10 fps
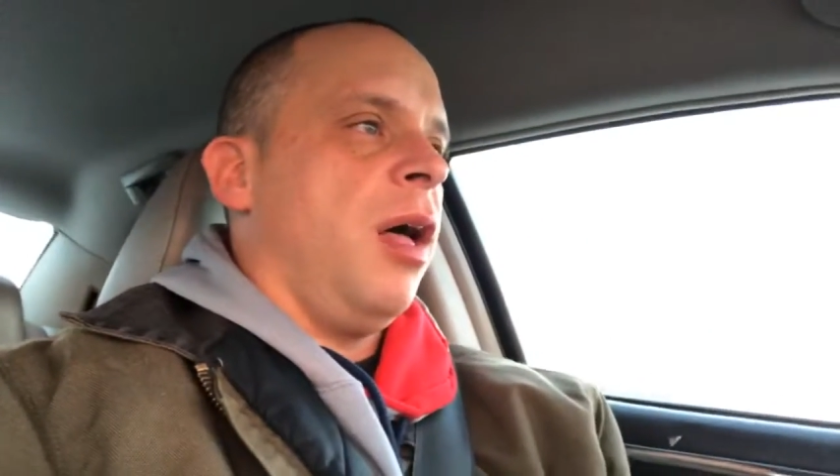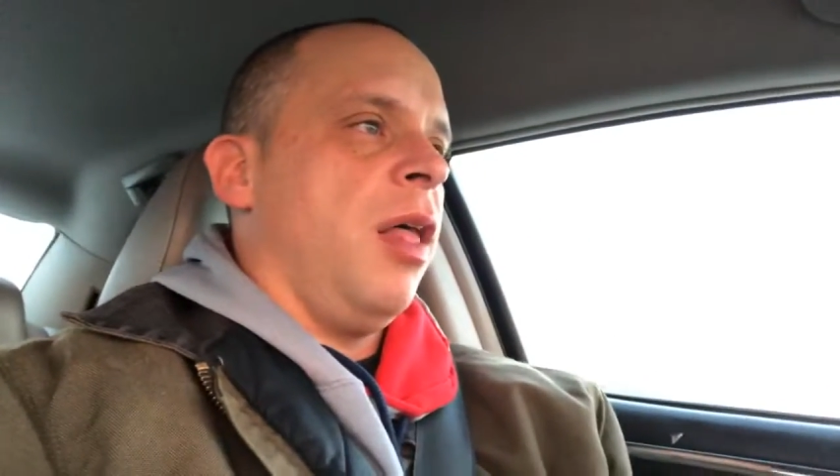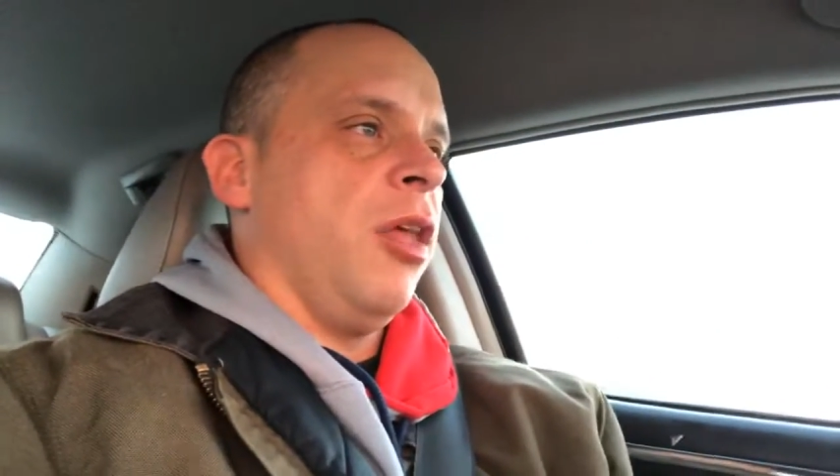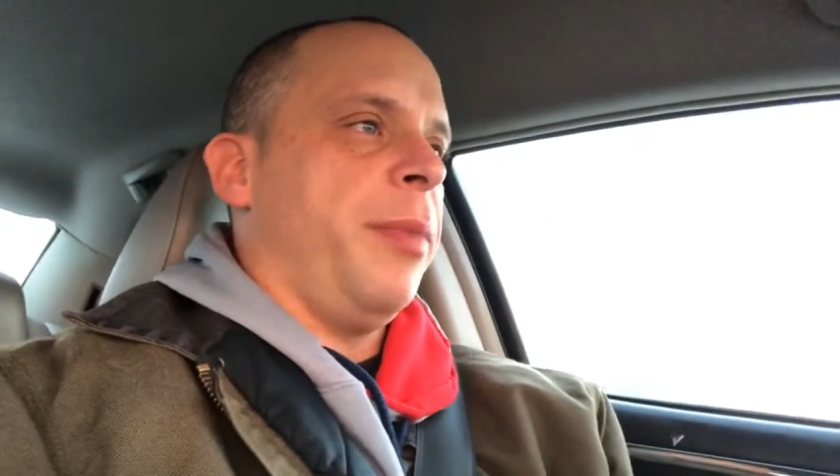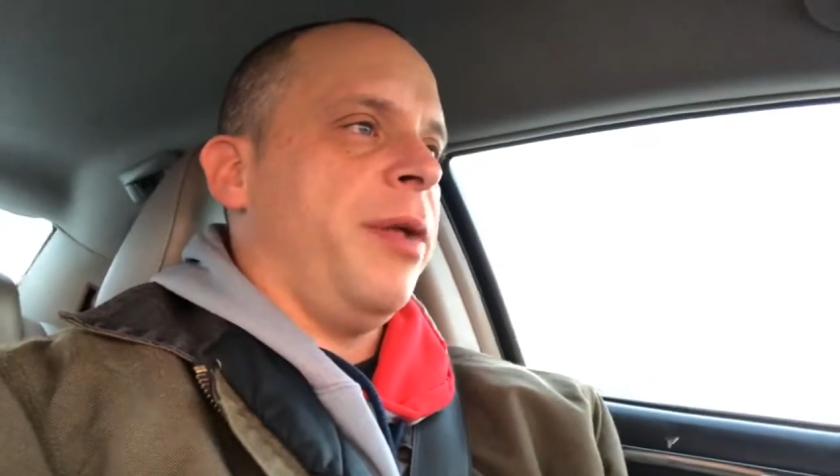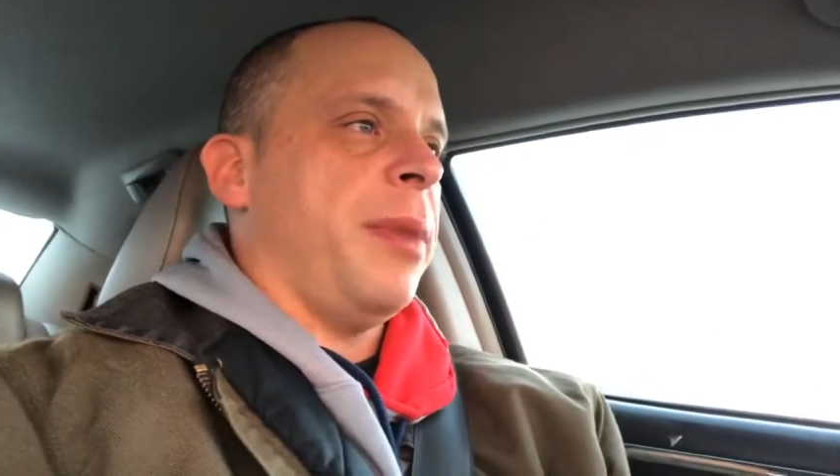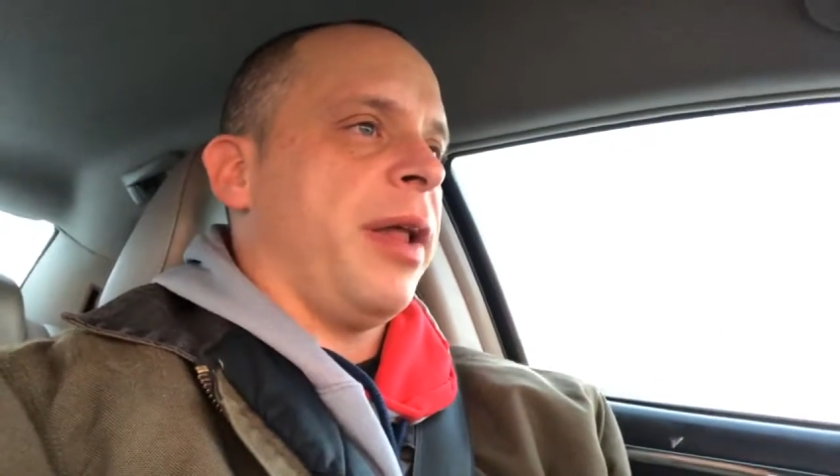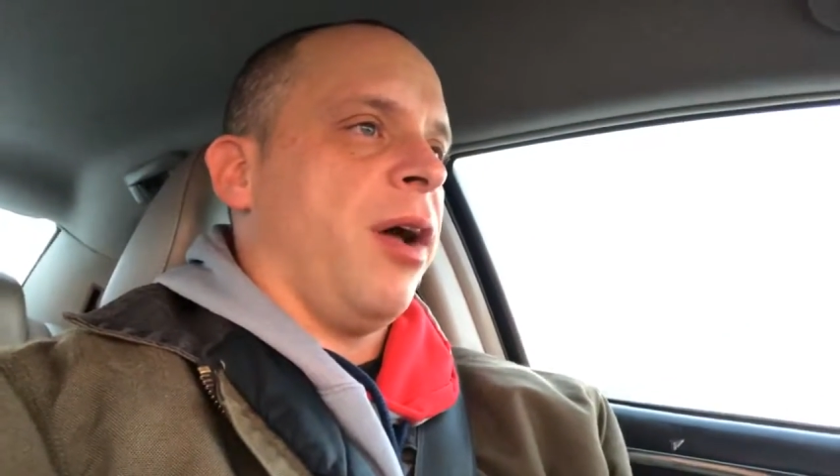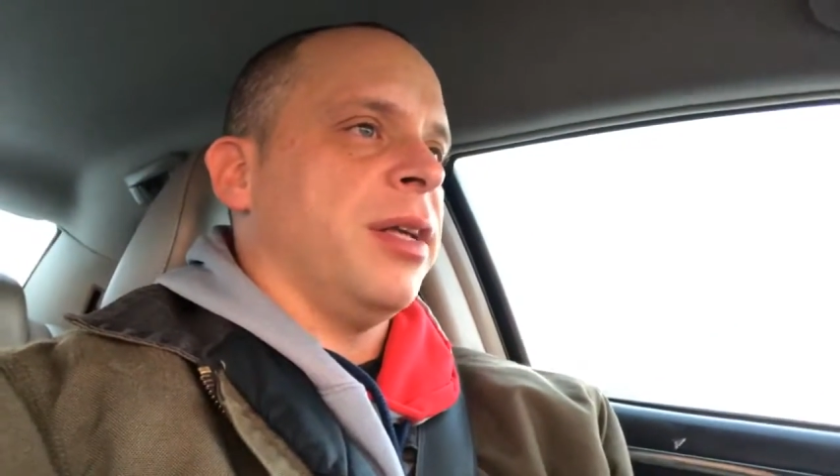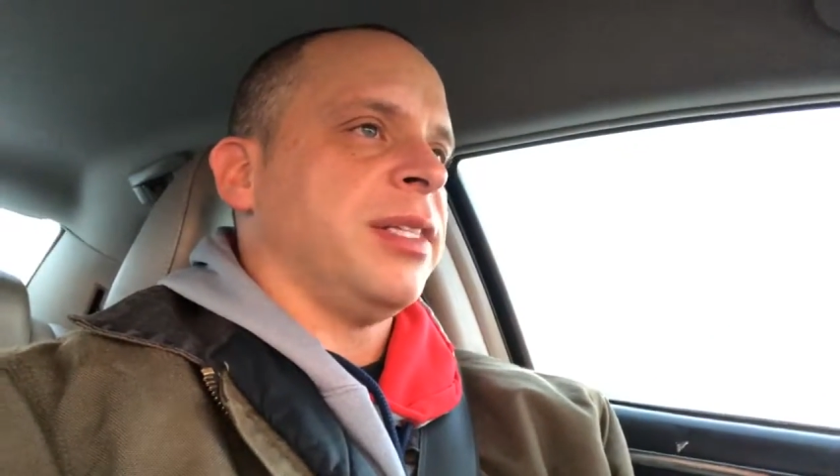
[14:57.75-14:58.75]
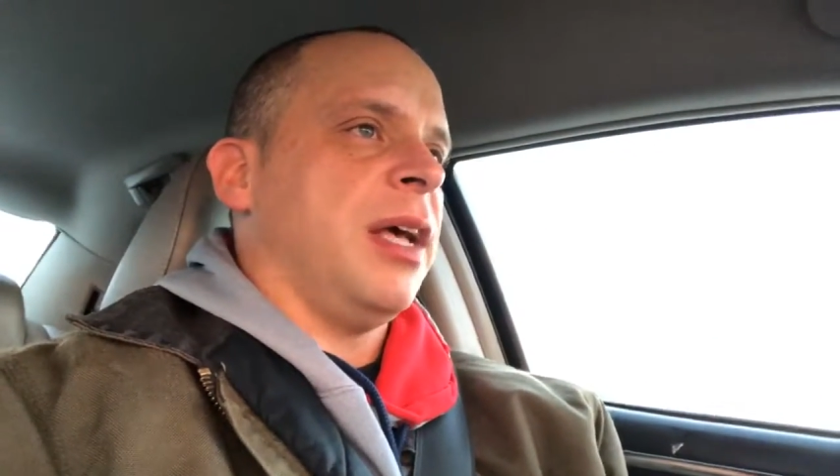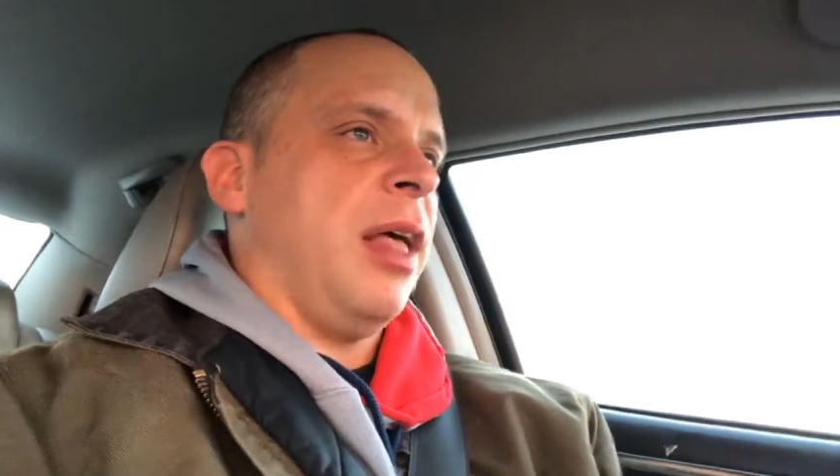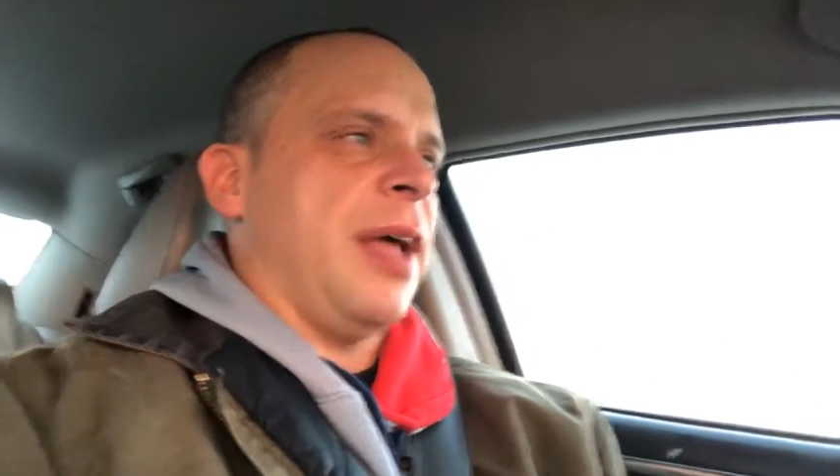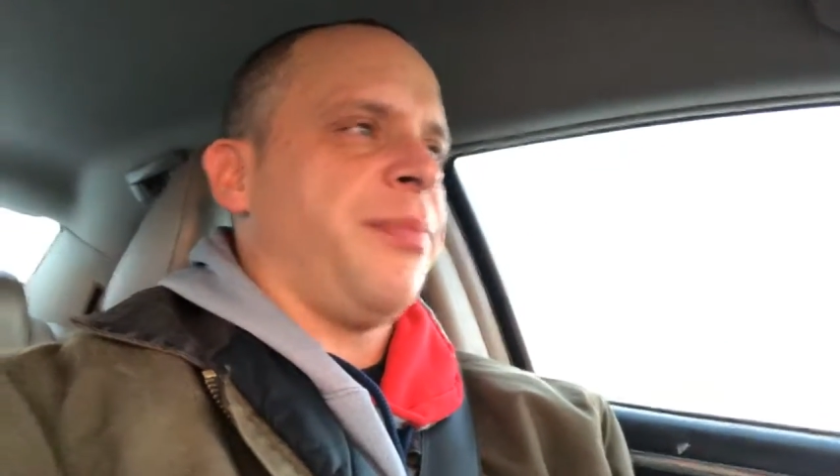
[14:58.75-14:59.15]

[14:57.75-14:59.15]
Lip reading: a little bit of money on a sale,